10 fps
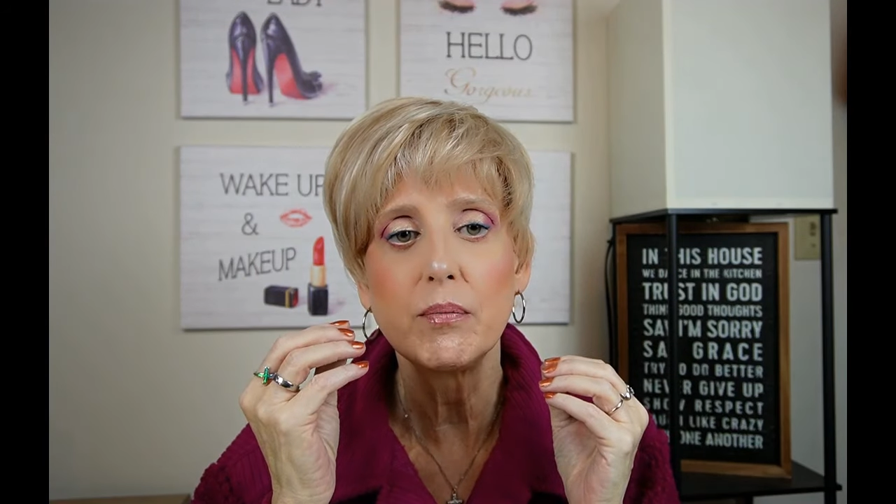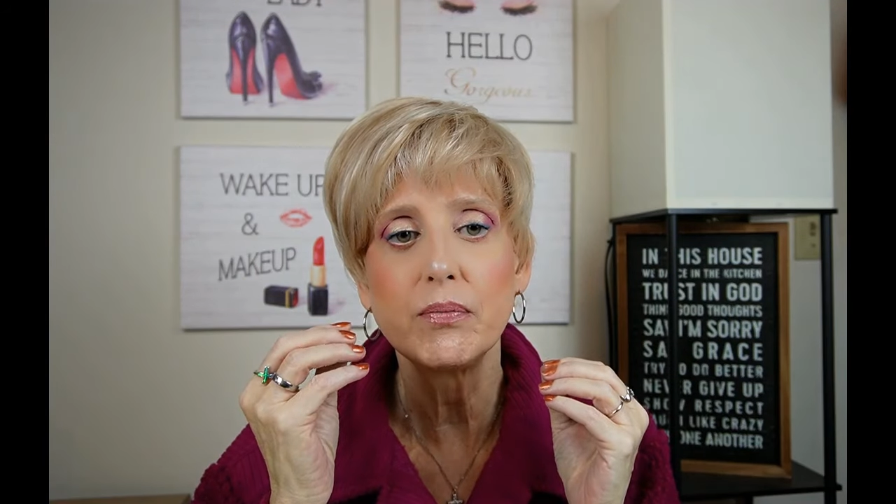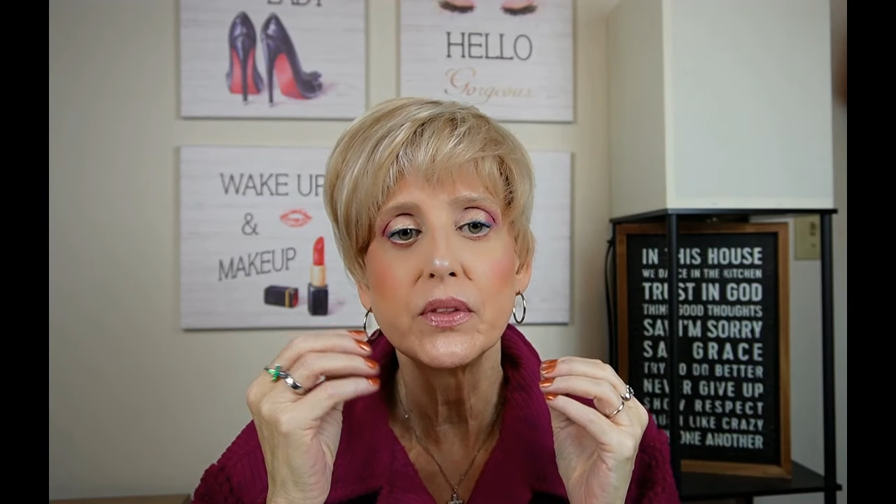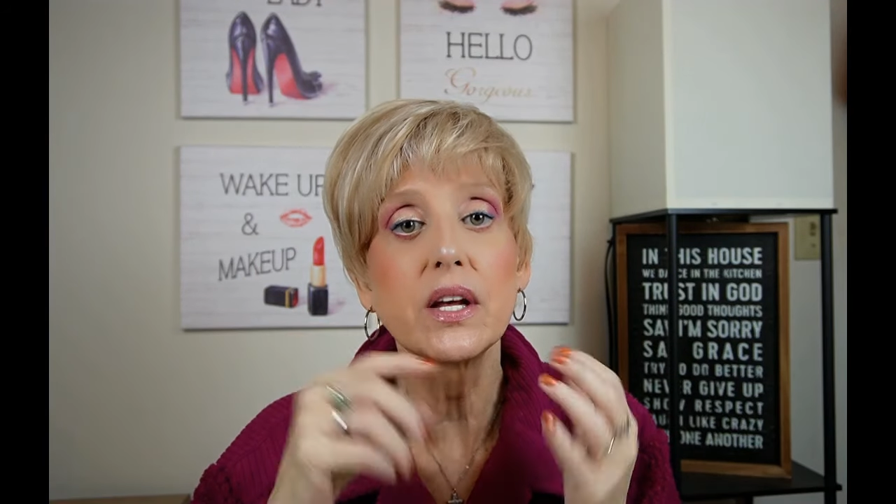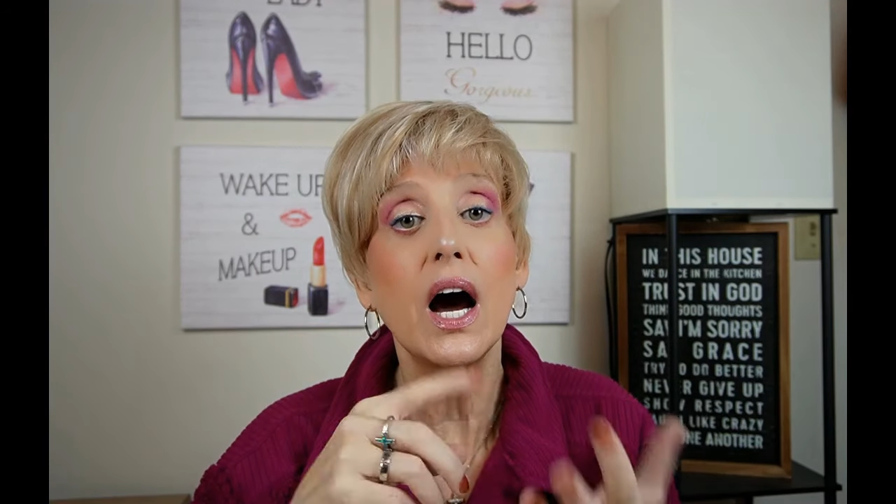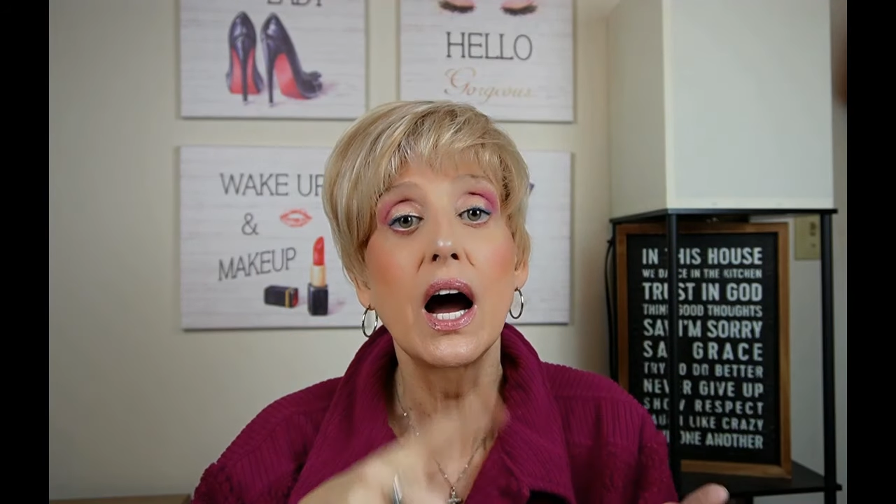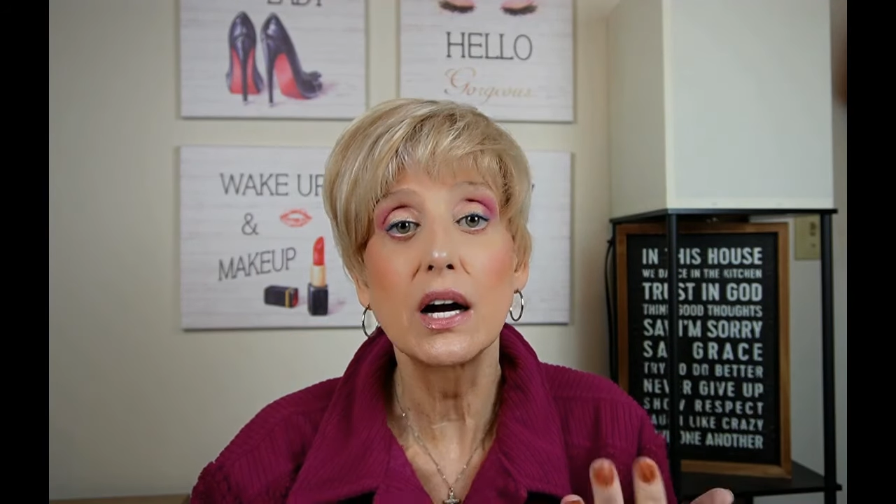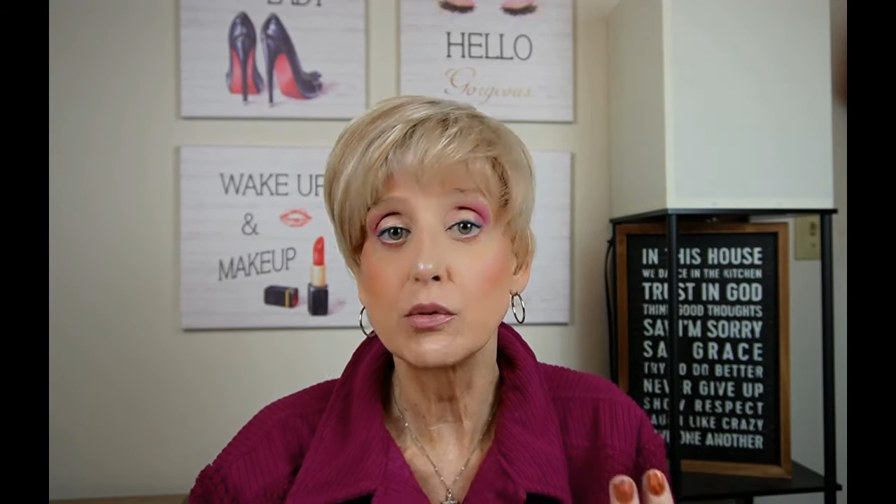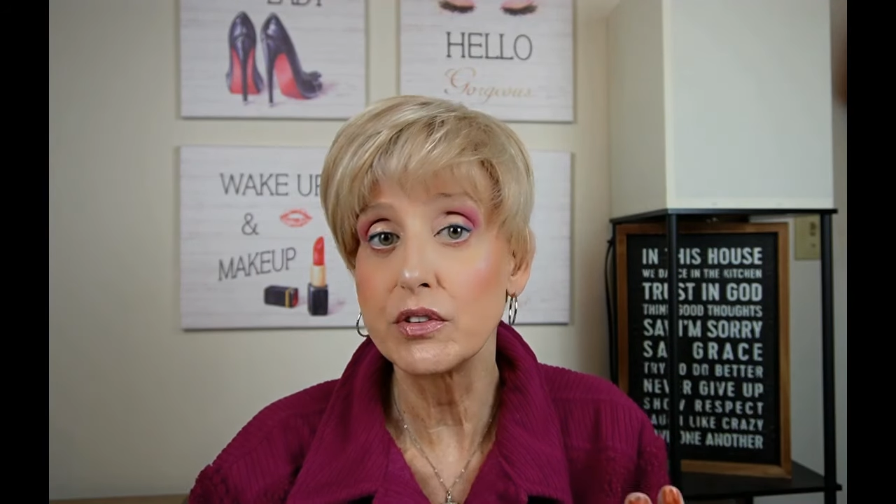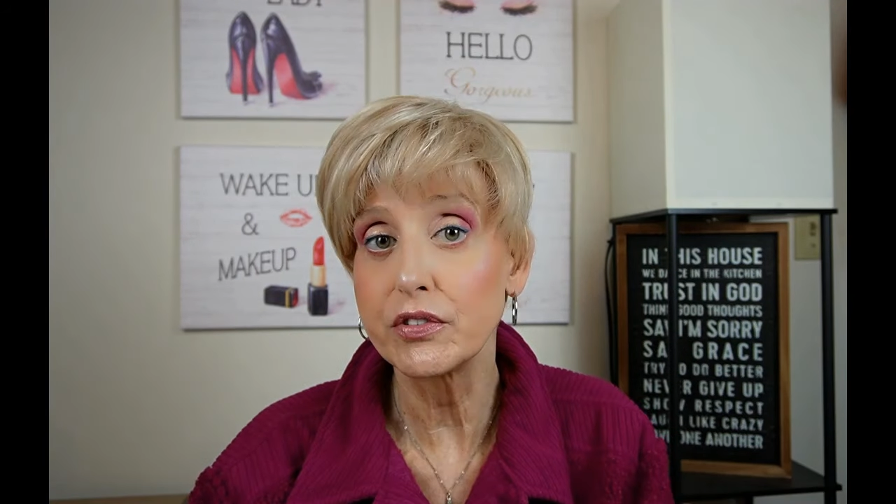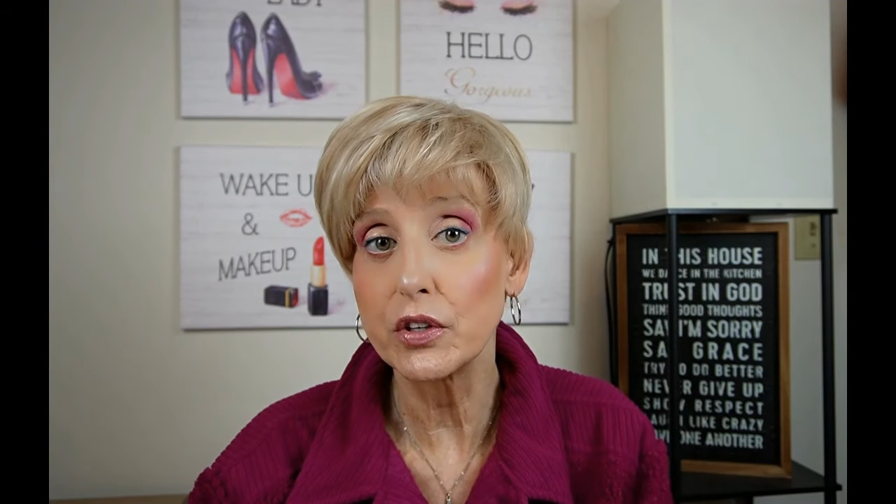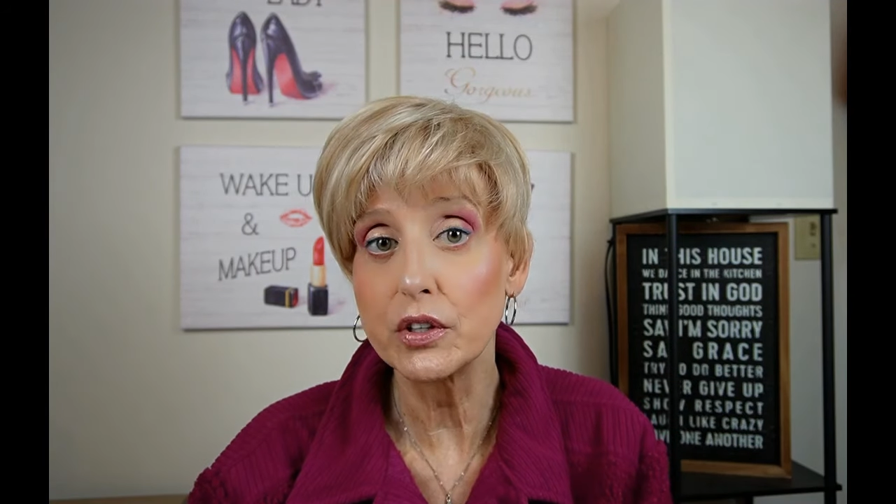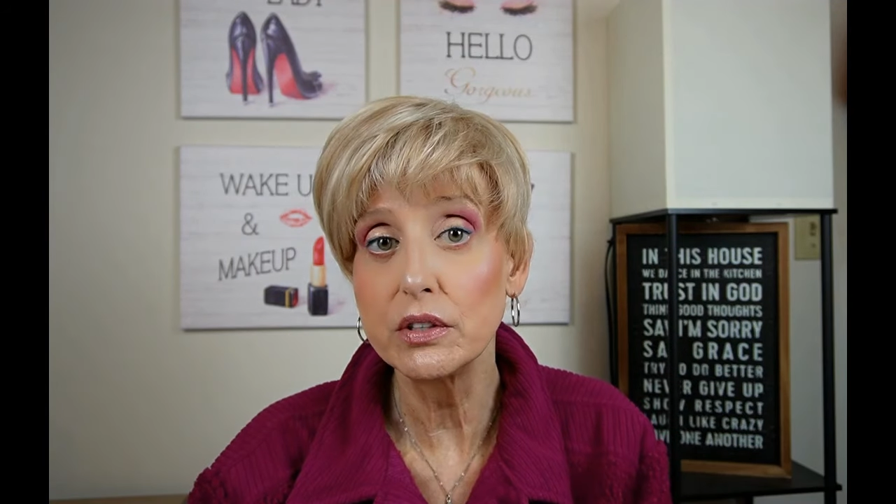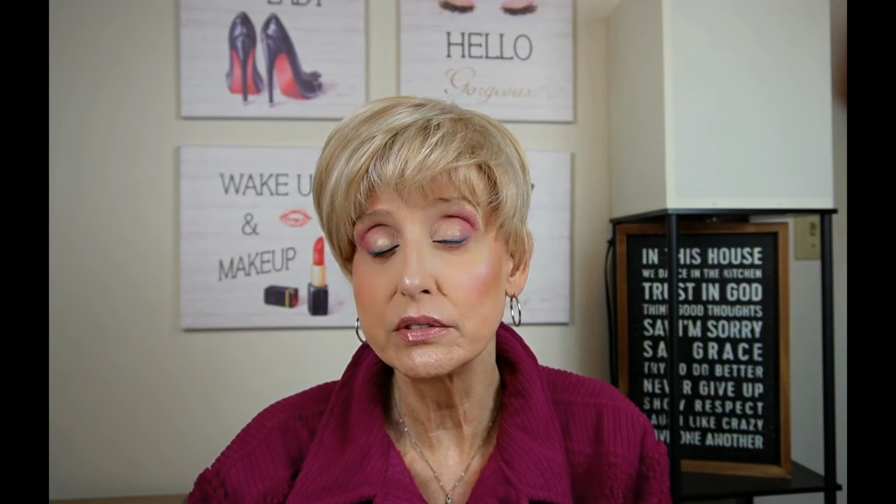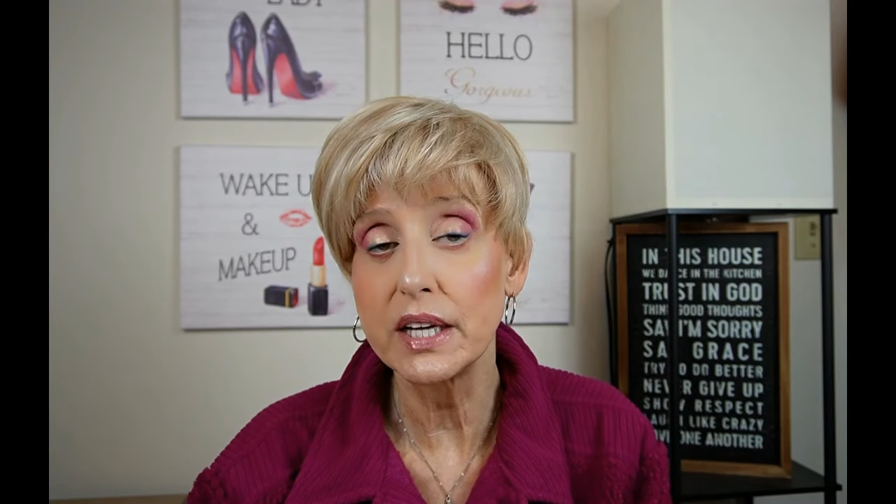the Aquaphor.
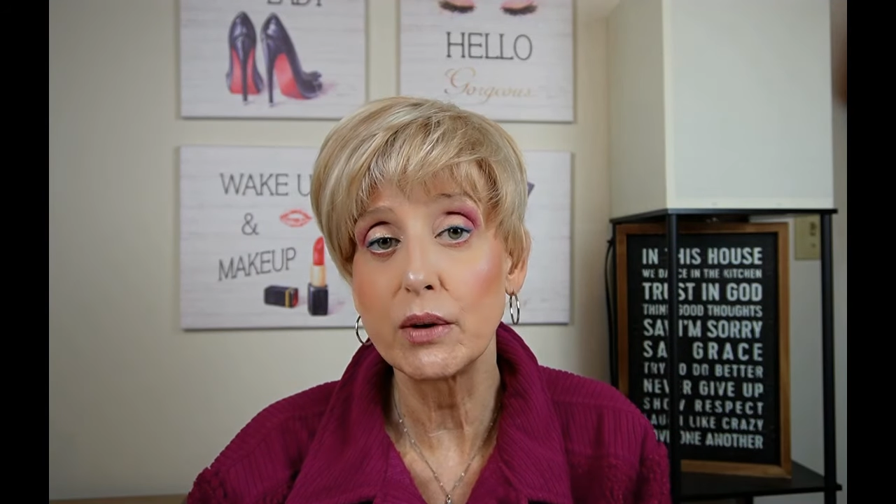That